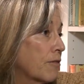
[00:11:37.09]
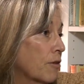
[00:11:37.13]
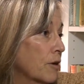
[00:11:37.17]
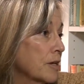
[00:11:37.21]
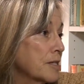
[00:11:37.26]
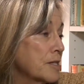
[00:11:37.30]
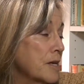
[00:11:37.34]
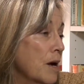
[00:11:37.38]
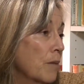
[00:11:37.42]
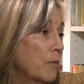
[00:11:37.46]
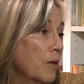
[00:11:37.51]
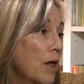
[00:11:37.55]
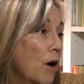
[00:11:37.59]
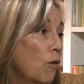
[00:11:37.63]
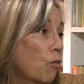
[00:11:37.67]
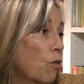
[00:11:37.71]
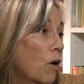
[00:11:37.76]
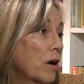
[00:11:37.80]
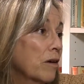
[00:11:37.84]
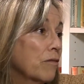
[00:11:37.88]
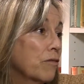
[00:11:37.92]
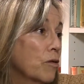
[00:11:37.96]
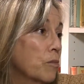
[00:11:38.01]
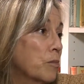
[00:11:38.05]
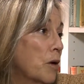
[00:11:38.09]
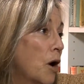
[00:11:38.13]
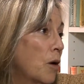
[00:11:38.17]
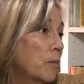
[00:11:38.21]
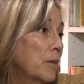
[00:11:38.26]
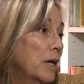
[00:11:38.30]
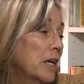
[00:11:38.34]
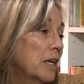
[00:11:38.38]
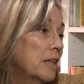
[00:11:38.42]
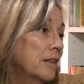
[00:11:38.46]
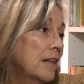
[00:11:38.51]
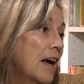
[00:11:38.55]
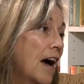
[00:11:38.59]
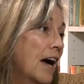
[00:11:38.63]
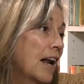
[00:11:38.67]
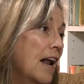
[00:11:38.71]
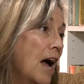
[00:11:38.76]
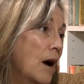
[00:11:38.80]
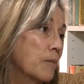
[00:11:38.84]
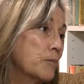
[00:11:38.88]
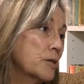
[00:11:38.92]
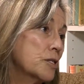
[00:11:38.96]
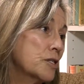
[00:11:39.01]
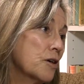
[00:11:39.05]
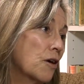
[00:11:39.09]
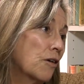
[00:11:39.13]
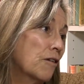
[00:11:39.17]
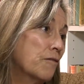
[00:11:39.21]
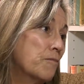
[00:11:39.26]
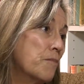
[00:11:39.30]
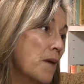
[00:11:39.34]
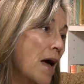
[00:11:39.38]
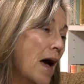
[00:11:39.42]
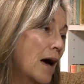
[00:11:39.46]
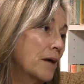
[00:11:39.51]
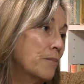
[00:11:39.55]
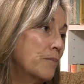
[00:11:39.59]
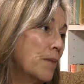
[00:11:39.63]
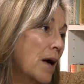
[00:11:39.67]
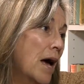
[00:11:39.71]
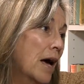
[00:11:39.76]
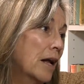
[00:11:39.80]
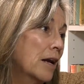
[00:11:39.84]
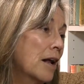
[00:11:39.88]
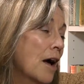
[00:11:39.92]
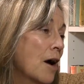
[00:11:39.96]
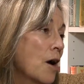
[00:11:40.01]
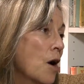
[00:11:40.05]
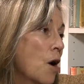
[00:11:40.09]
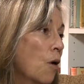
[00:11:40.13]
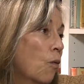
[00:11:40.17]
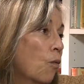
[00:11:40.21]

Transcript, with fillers: for example, that wonderful moment in that episode of Mad Men